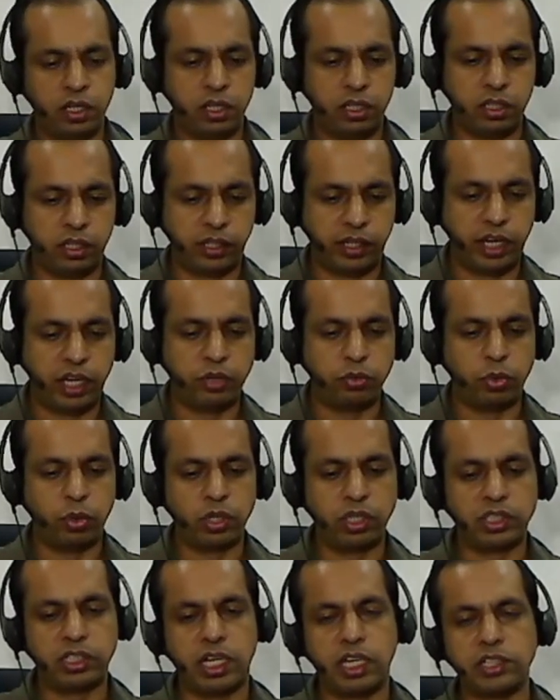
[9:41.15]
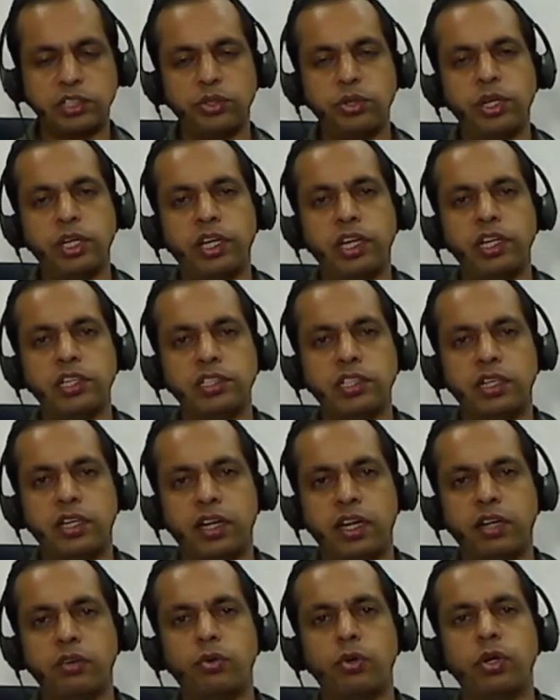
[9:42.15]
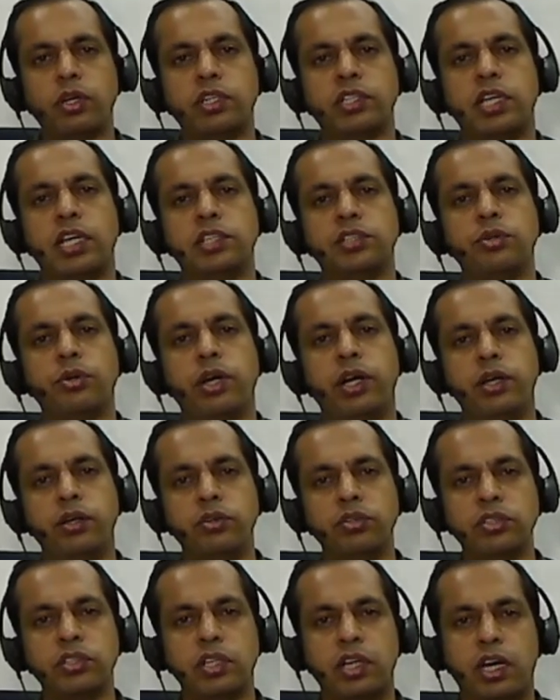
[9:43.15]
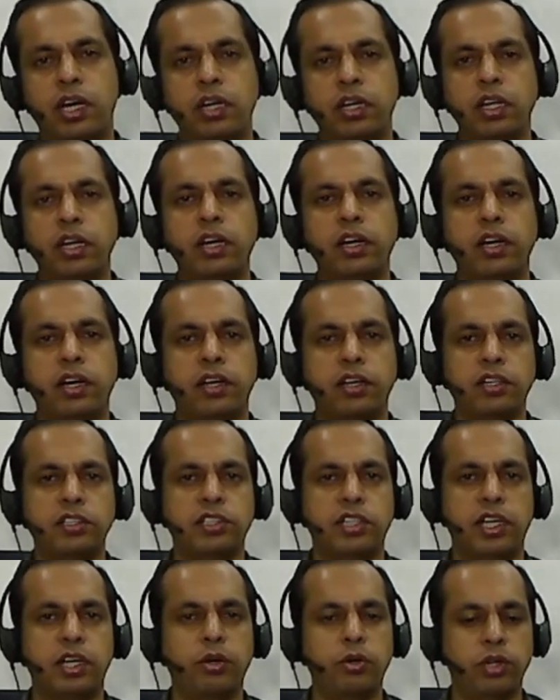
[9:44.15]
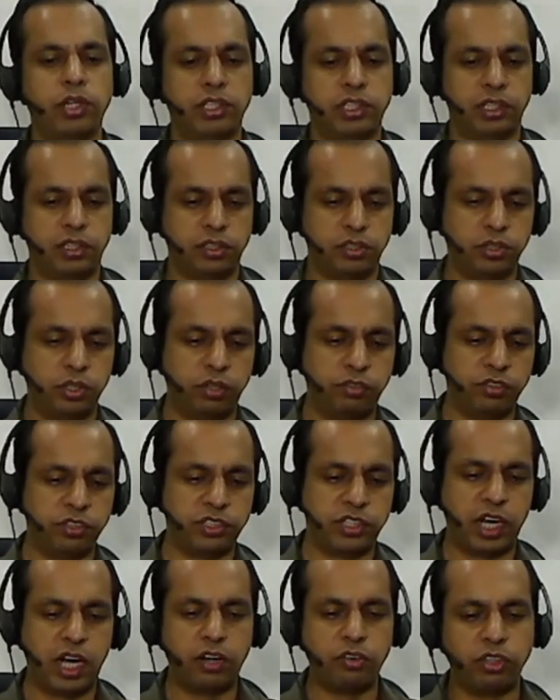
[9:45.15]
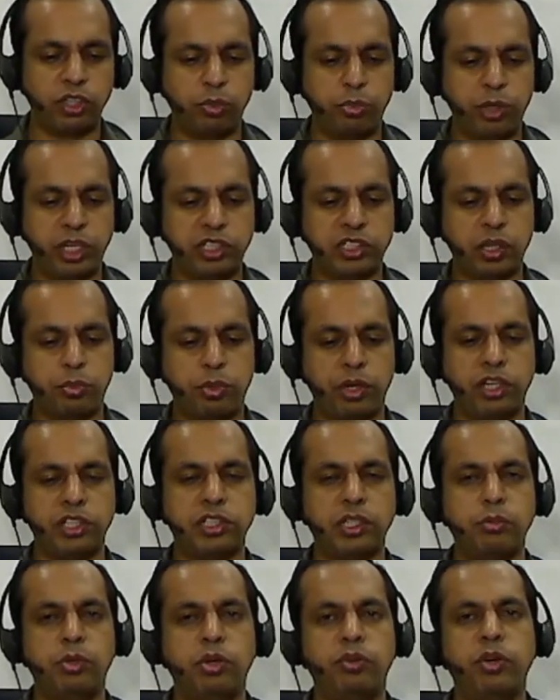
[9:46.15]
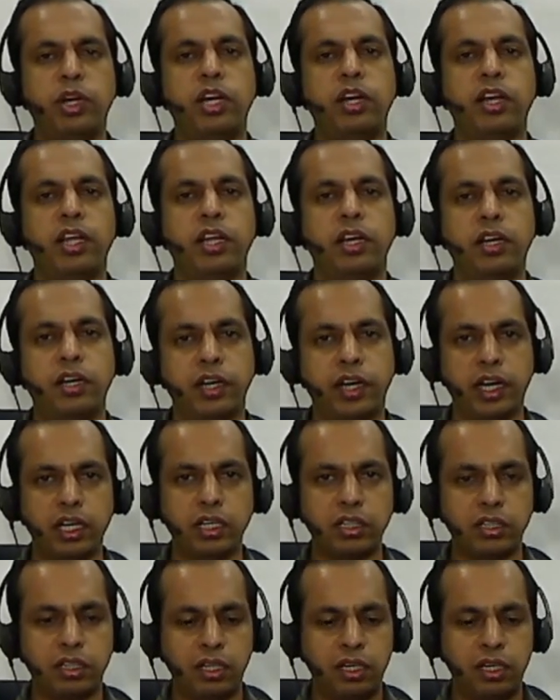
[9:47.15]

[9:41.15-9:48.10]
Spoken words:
The gate voltage has to increase and drain voltage has to reduce until it enters triode region. So if you start with a big separation between drain and gate,